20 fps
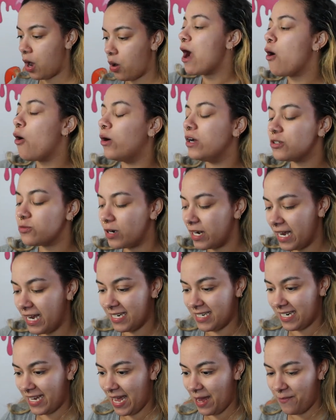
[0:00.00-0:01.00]
I always want to
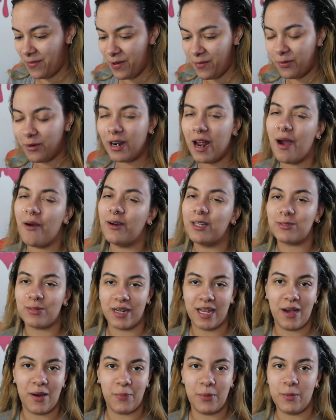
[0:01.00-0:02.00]
educate people and I always
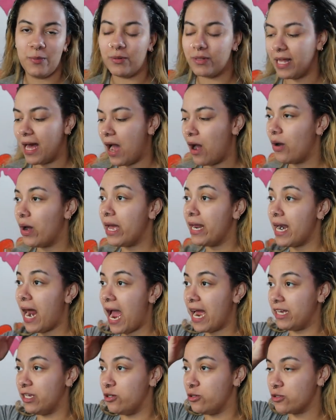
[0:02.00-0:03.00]
want to help people out and
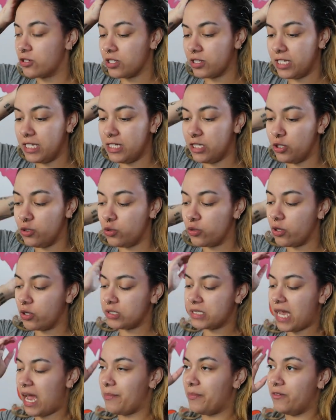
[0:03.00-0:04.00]
I usually do
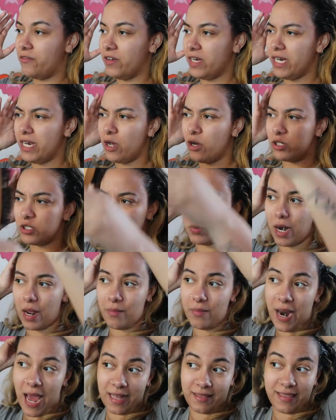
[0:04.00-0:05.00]
those type of videos when
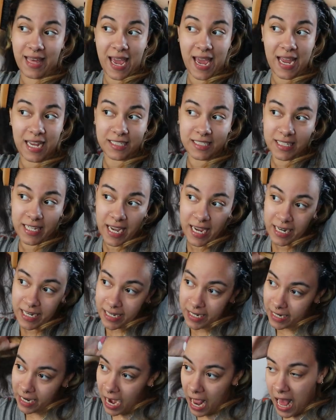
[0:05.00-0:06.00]
I'm not that
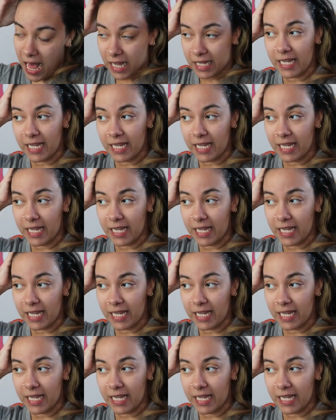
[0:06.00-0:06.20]
educated.